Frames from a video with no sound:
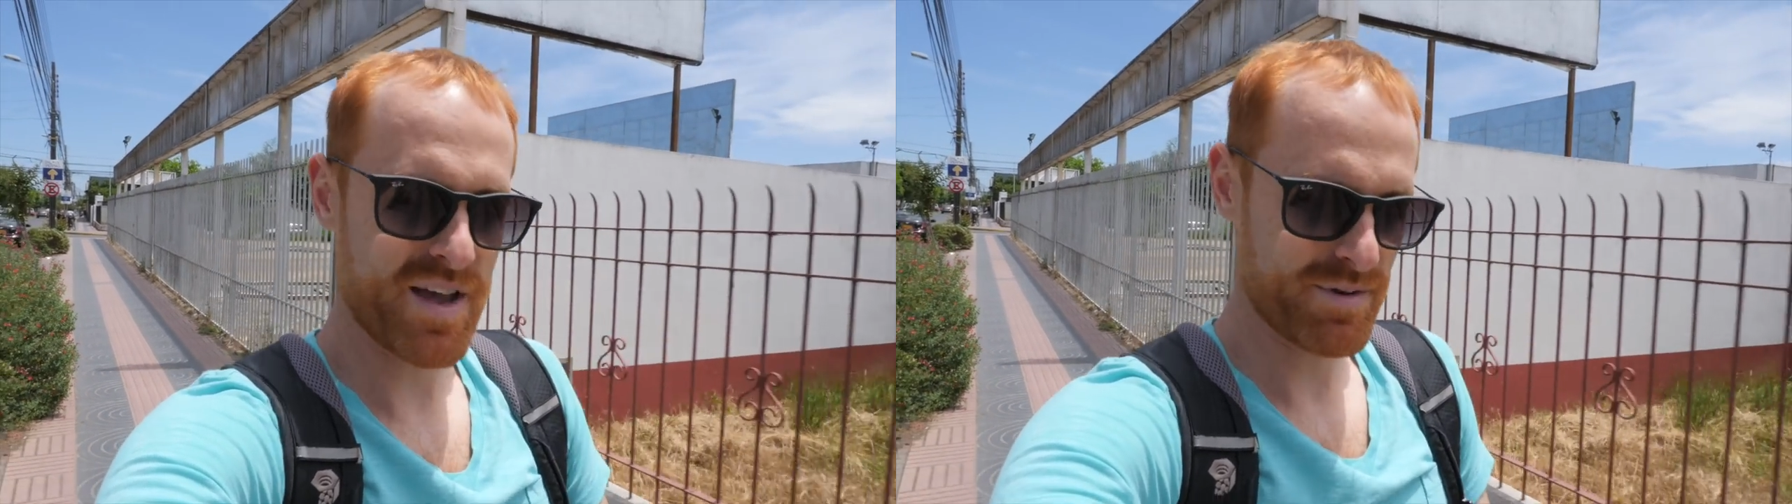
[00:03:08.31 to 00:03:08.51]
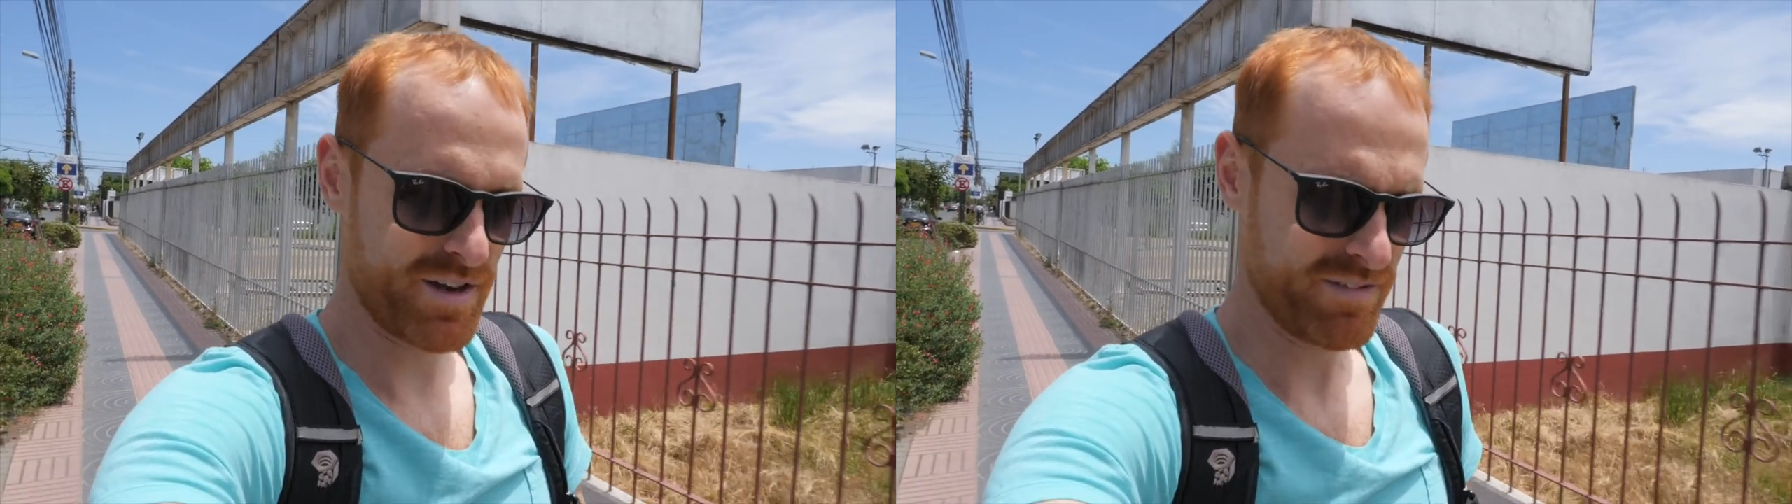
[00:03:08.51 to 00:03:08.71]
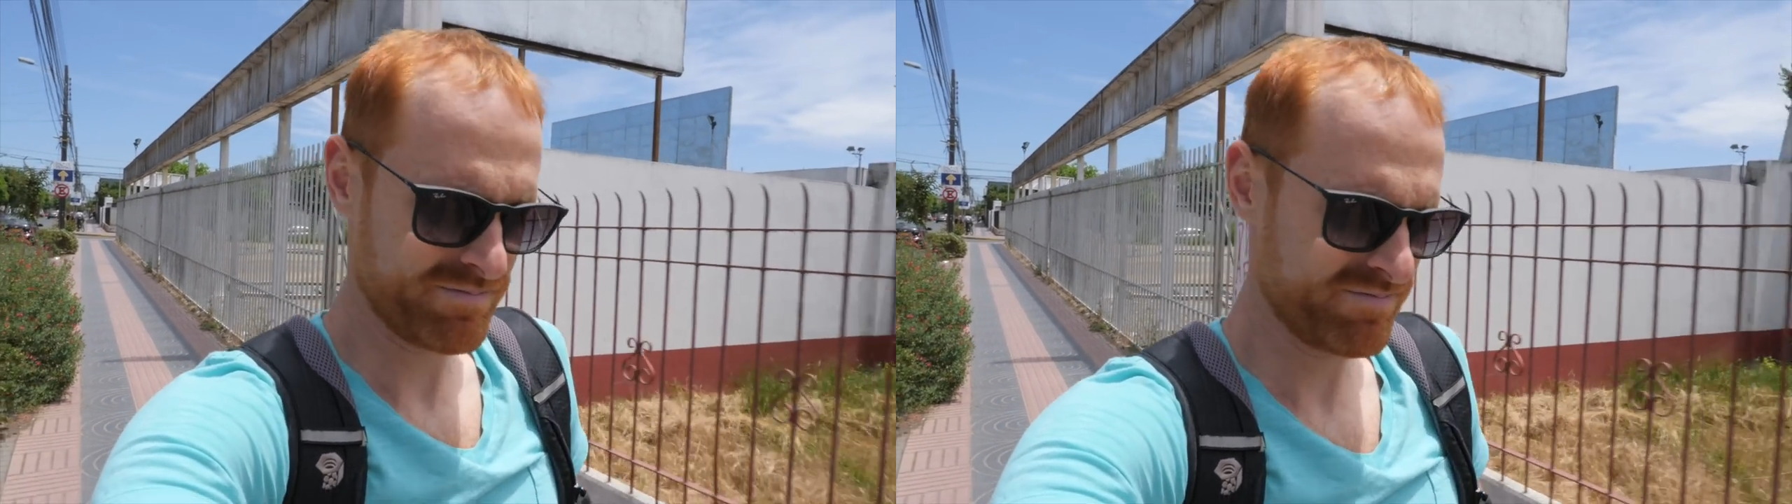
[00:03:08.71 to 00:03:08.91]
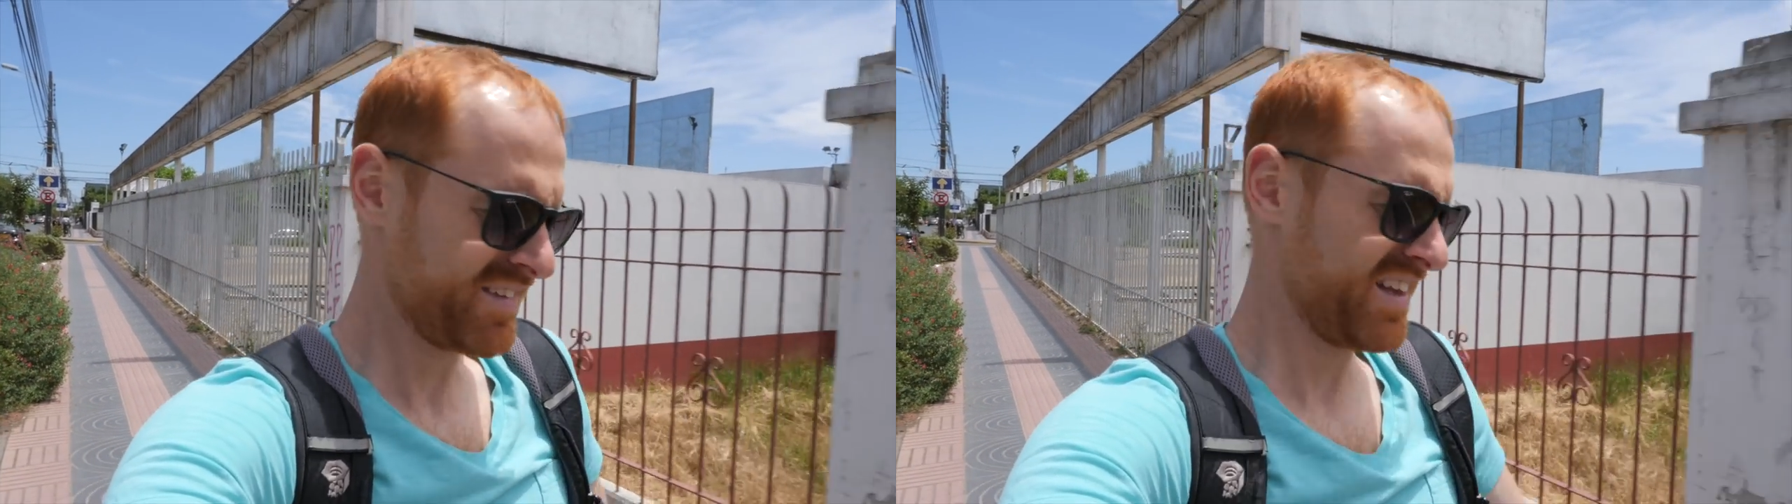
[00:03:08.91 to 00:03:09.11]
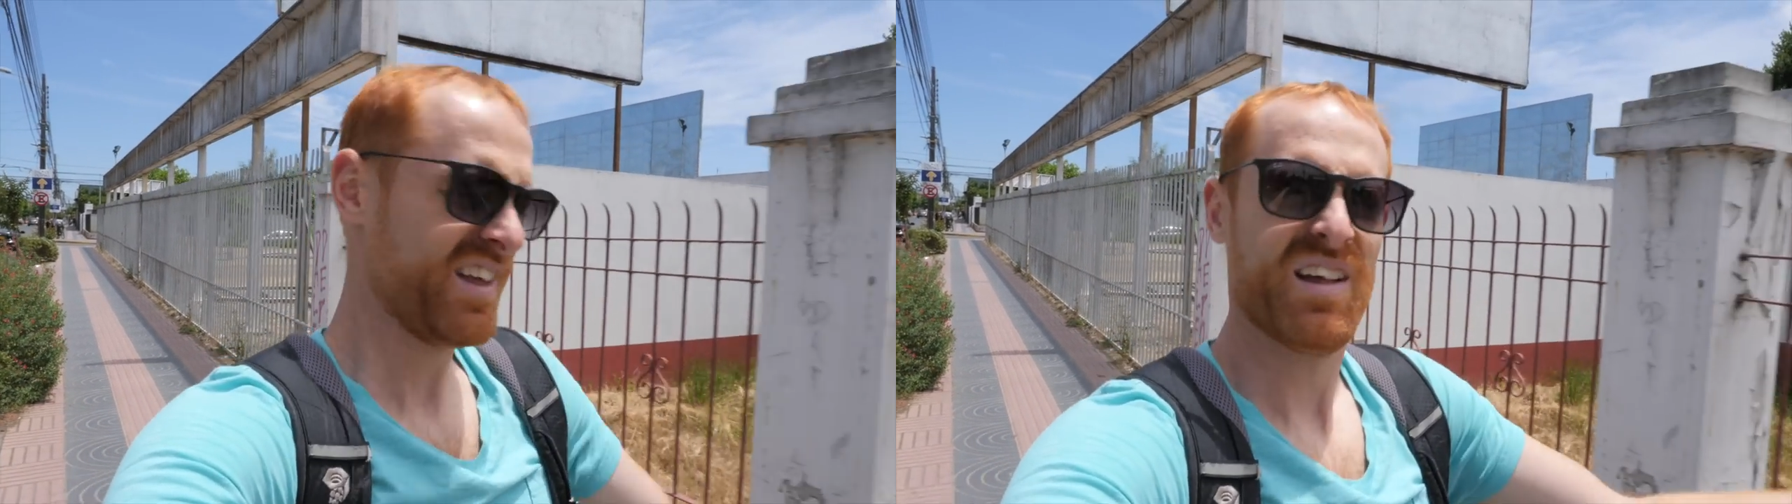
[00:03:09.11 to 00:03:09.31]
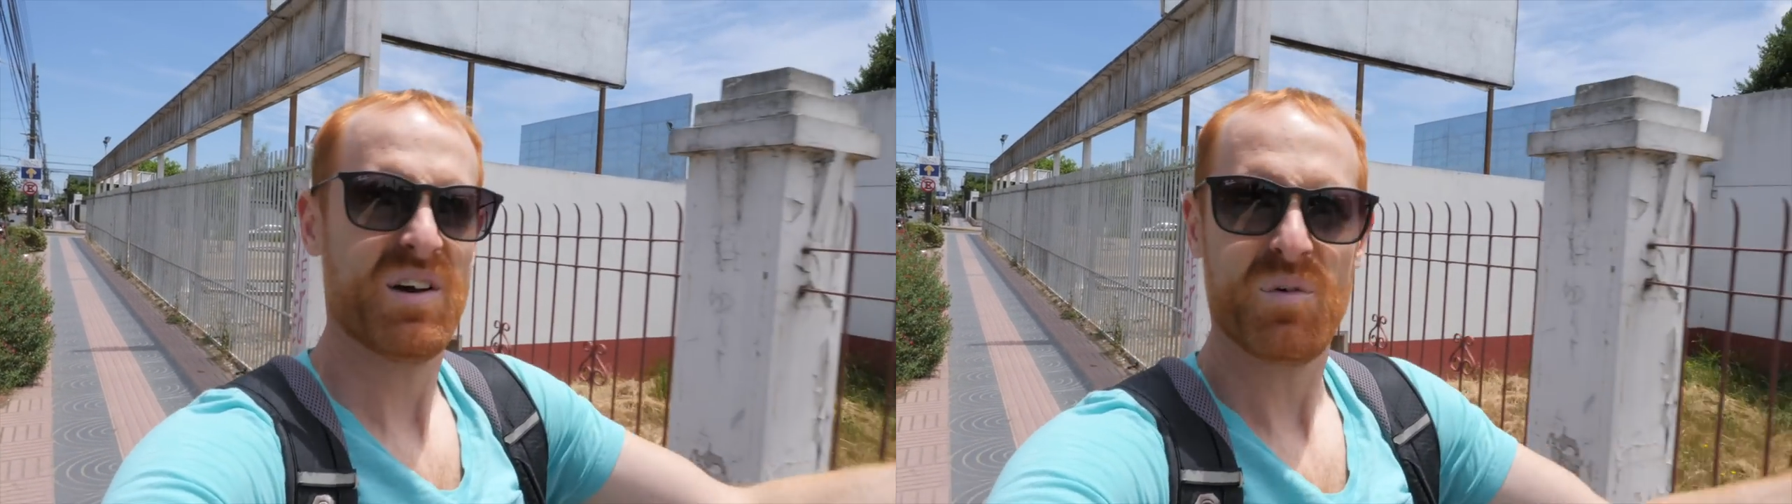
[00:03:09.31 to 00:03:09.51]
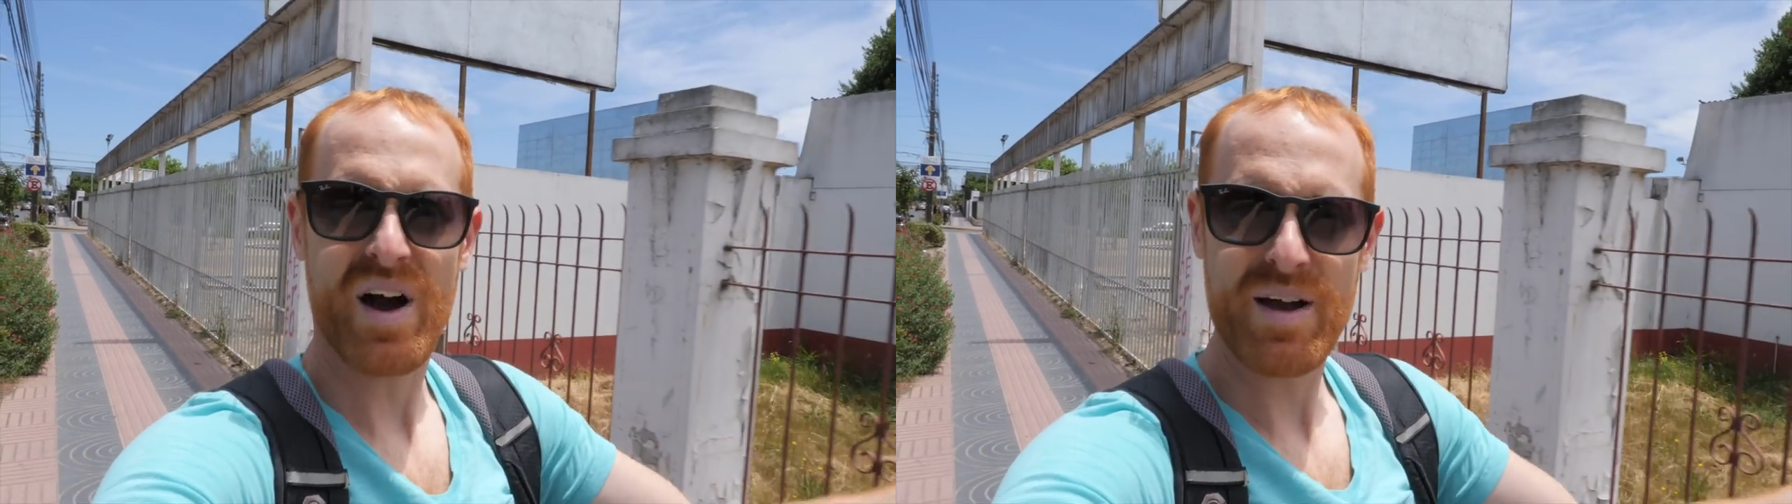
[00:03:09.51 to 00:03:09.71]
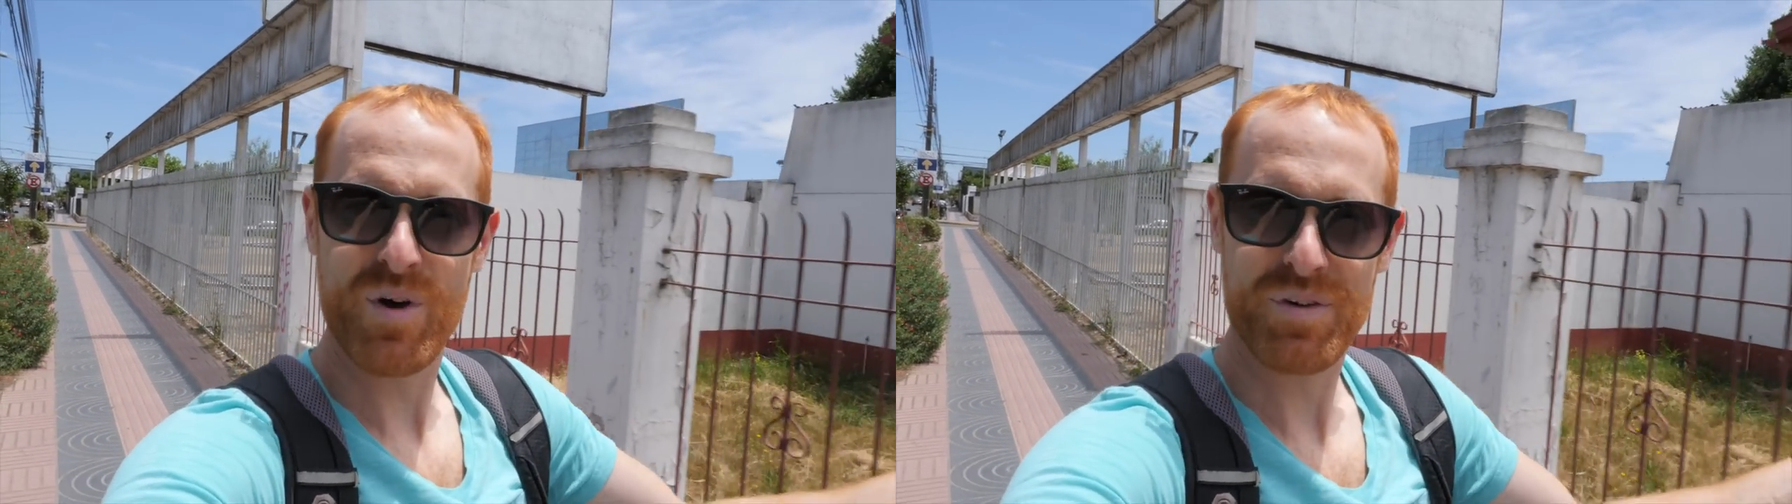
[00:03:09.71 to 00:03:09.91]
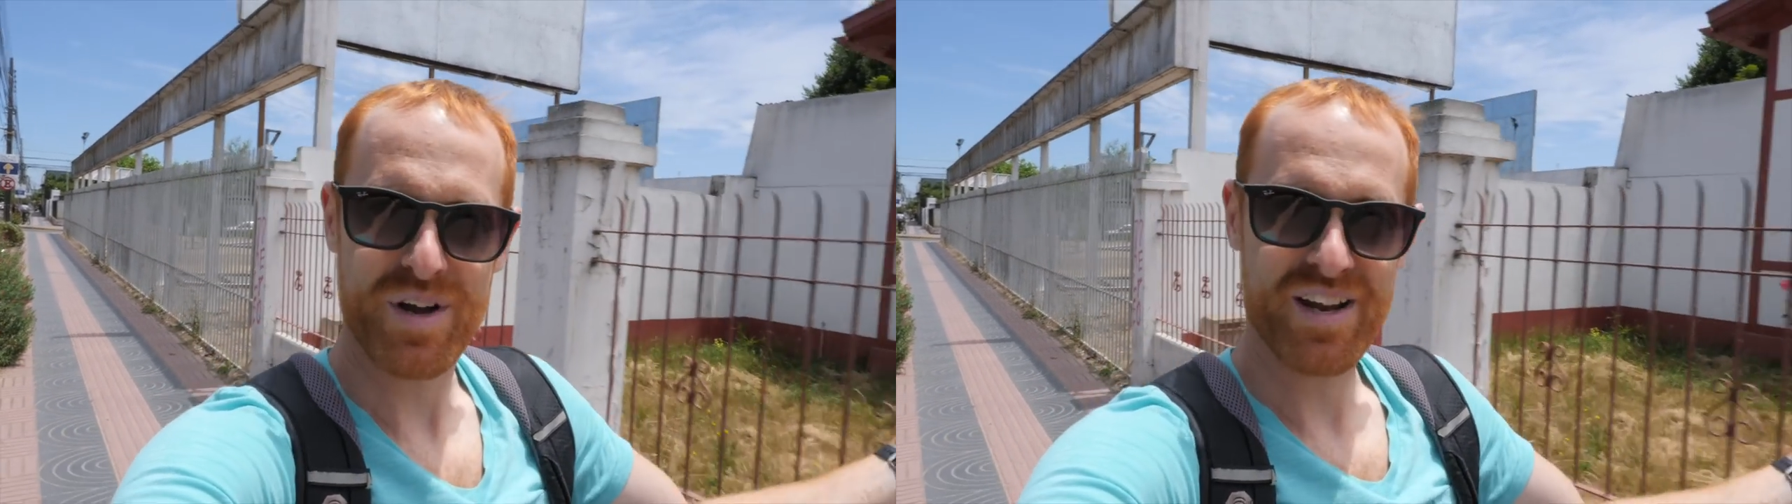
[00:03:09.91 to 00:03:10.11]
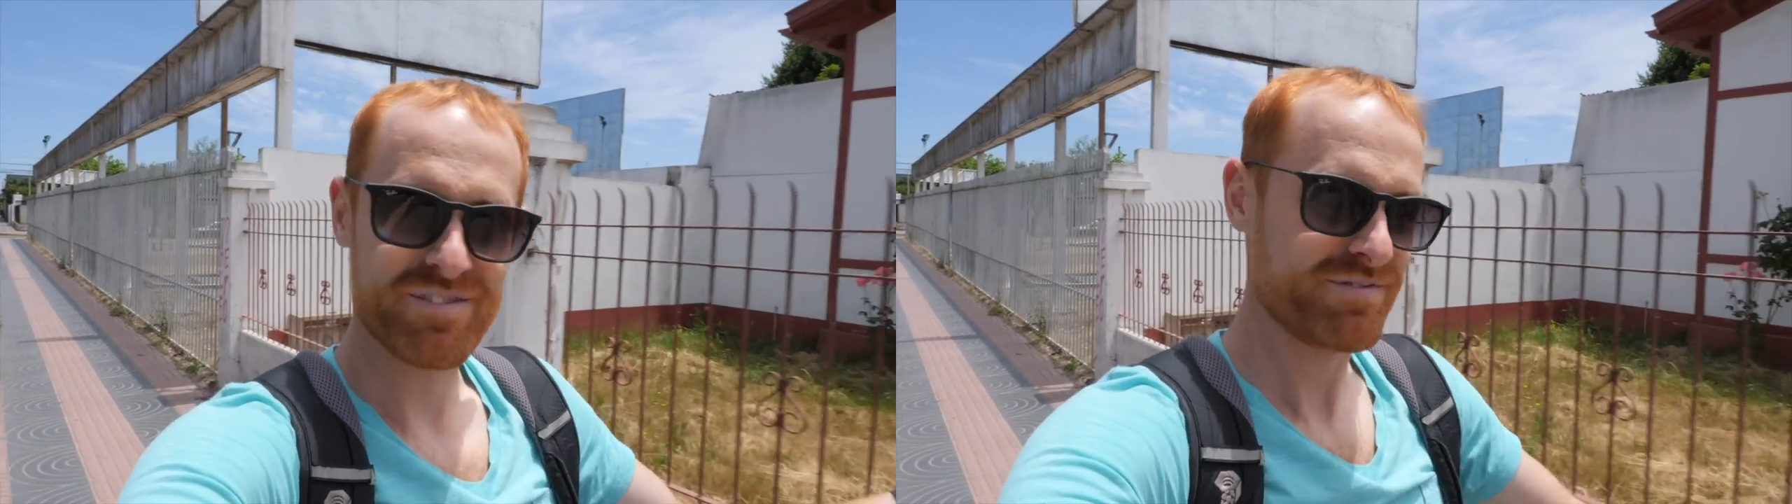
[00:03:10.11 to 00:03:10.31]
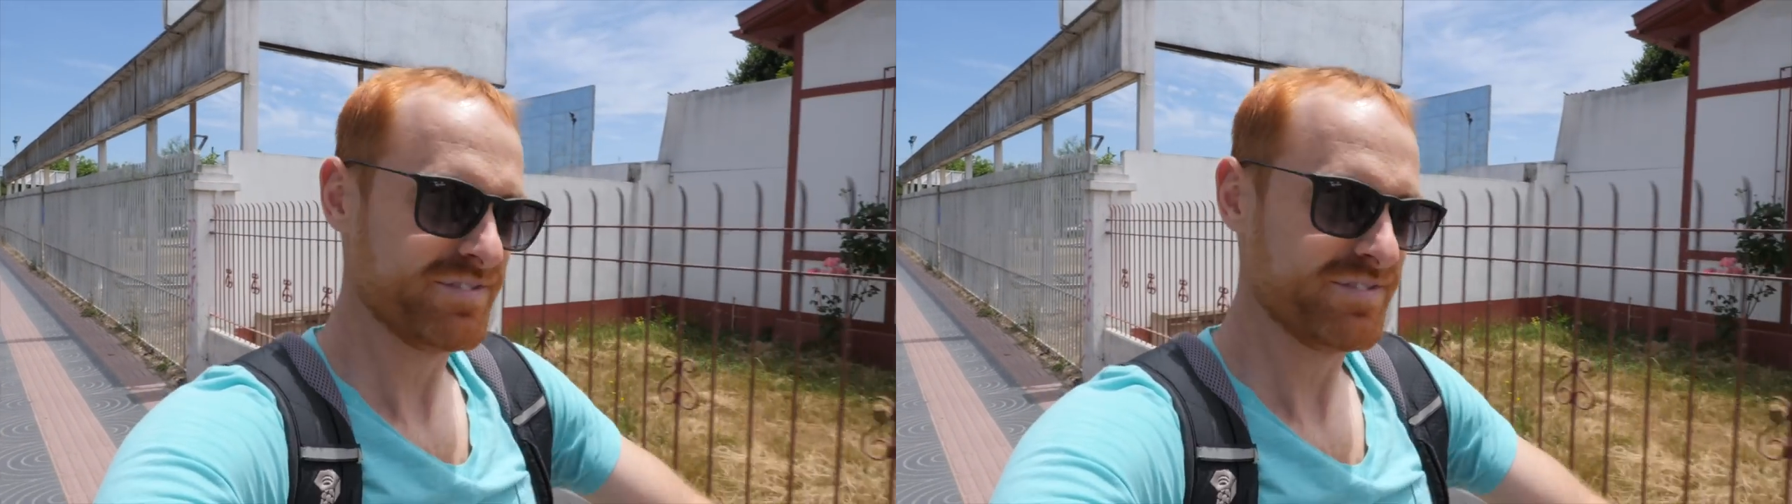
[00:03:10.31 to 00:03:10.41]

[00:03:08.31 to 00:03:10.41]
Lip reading: baby? Why would we?